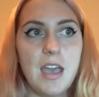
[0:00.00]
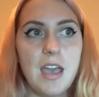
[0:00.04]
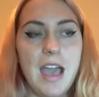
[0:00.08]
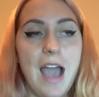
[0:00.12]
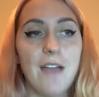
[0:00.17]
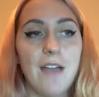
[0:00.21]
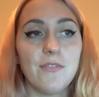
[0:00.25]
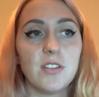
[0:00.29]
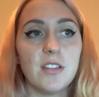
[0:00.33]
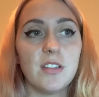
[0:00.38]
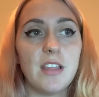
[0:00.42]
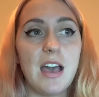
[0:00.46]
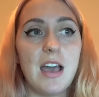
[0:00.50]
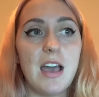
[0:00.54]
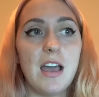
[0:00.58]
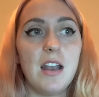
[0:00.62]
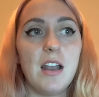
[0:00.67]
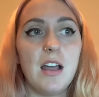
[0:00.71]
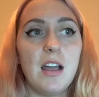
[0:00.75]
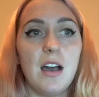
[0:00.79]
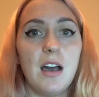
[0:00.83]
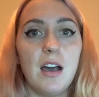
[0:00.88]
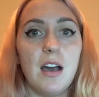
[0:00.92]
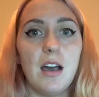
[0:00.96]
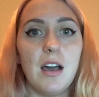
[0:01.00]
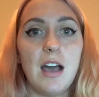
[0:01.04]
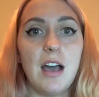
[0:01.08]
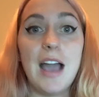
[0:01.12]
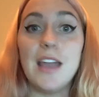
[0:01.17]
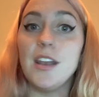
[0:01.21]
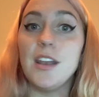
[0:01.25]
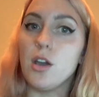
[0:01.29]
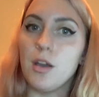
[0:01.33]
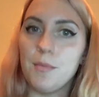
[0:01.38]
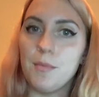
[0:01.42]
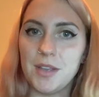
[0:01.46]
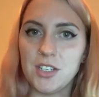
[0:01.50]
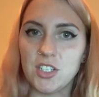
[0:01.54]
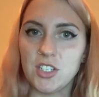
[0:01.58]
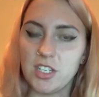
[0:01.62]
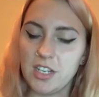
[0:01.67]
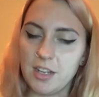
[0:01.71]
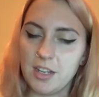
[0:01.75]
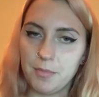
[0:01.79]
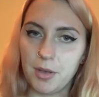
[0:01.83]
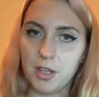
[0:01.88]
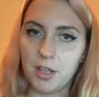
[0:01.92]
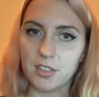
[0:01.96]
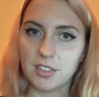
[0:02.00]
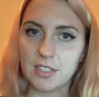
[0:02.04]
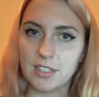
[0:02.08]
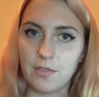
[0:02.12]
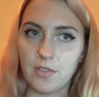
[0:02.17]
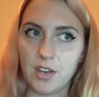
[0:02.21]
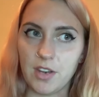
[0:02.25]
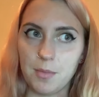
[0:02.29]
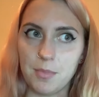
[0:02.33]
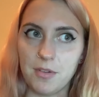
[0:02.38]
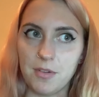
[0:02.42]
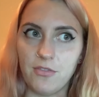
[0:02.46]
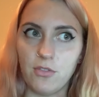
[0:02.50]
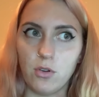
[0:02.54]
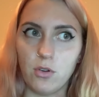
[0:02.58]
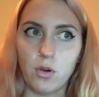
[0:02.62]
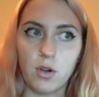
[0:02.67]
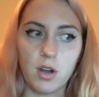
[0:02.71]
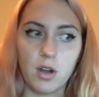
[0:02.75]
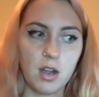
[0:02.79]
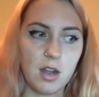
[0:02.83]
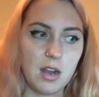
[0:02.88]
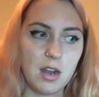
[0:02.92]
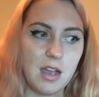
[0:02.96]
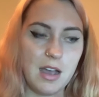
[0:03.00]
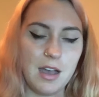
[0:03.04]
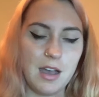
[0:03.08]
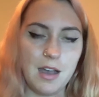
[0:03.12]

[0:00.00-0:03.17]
After that, I know I mentioned impulsivity before.